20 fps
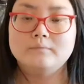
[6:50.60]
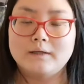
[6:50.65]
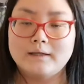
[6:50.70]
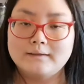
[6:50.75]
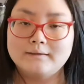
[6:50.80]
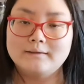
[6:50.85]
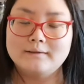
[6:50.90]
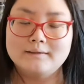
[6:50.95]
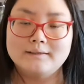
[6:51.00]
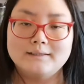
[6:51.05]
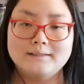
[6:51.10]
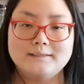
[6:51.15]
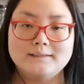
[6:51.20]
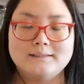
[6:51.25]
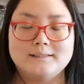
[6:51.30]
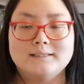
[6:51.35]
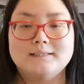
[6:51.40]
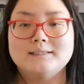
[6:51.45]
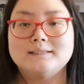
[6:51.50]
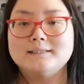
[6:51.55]
And then this
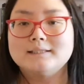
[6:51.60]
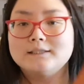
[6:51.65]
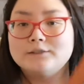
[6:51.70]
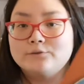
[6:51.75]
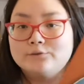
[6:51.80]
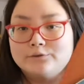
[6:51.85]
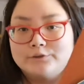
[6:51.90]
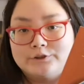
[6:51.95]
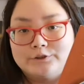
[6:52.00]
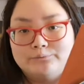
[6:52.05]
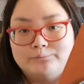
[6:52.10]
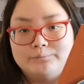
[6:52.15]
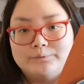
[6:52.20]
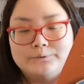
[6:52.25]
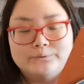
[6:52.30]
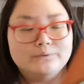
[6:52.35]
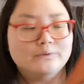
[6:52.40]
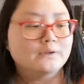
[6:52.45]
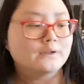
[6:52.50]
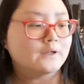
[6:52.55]
is an auction
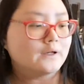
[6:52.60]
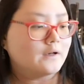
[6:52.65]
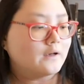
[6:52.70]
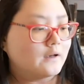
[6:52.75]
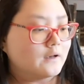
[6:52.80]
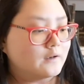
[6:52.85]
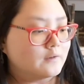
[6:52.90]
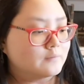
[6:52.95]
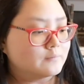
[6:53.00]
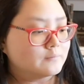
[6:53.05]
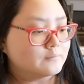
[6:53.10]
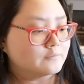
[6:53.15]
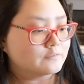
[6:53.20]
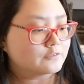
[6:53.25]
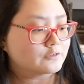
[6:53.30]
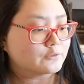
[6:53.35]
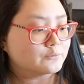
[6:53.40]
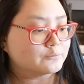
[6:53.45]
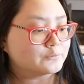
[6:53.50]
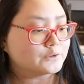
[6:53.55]
book
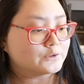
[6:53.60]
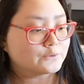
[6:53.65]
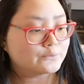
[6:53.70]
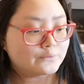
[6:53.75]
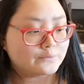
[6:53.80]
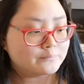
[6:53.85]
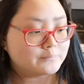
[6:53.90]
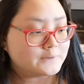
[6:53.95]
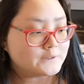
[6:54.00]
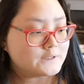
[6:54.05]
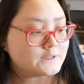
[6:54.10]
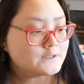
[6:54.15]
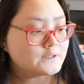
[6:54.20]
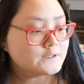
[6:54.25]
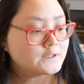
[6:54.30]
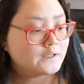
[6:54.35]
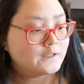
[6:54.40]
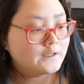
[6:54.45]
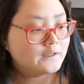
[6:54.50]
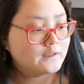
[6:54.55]
from Sotheby's,
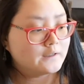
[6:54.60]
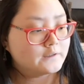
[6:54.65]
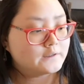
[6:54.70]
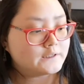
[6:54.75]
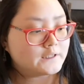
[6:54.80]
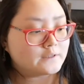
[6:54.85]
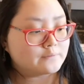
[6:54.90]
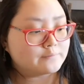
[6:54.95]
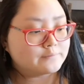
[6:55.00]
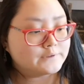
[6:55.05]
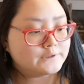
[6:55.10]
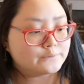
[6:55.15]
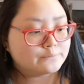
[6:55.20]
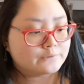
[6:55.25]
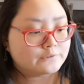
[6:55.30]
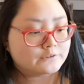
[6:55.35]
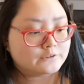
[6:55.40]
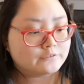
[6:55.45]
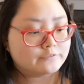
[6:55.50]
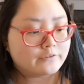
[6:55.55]
Japanese
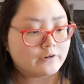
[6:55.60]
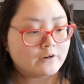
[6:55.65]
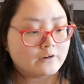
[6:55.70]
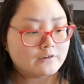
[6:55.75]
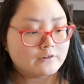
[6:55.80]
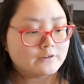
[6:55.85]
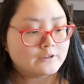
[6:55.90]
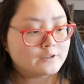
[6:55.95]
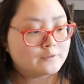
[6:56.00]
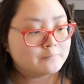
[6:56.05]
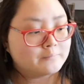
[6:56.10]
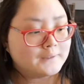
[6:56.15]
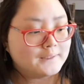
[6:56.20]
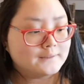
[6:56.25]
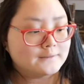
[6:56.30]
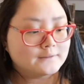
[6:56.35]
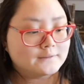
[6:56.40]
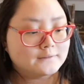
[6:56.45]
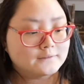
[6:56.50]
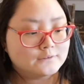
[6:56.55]
works of art,
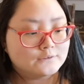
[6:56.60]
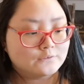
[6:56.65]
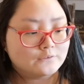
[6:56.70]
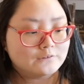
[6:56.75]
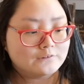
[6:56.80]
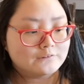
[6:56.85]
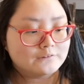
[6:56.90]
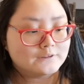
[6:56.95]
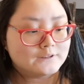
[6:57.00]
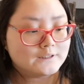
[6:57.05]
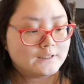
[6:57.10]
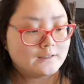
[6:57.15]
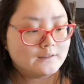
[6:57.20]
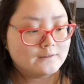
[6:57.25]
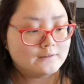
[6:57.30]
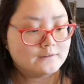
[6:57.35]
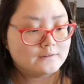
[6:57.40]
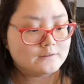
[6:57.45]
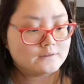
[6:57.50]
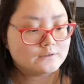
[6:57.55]
painting, swords
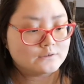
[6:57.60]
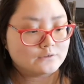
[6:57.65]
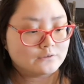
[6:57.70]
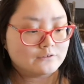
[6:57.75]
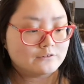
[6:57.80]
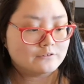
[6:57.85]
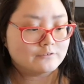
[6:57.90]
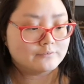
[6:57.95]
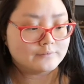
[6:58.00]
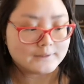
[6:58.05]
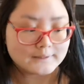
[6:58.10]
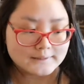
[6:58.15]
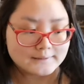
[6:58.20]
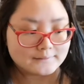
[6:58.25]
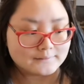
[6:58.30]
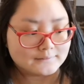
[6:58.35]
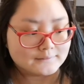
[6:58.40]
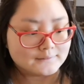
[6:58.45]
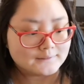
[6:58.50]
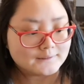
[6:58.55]
and sword
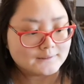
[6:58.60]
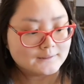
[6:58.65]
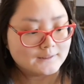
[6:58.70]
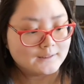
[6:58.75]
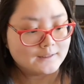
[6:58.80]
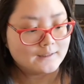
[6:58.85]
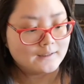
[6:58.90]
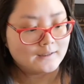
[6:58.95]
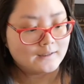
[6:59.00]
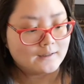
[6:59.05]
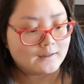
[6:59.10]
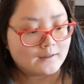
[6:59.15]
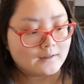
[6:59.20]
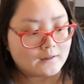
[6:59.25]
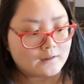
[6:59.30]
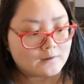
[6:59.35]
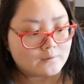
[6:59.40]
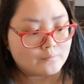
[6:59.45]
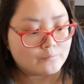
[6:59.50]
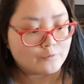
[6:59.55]
fittings,
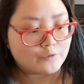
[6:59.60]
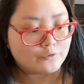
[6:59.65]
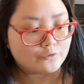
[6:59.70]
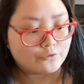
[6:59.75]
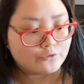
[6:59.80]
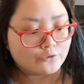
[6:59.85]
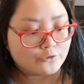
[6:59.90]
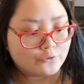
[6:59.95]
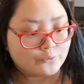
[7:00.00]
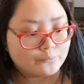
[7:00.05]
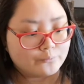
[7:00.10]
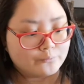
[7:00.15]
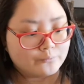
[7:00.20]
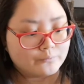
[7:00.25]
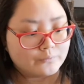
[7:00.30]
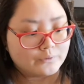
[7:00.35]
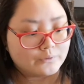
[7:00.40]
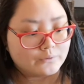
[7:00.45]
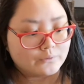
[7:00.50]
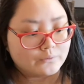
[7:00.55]

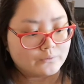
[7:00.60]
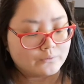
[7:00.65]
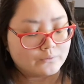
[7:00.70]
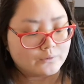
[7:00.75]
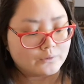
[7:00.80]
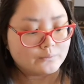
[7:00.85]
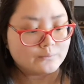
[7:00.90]
from the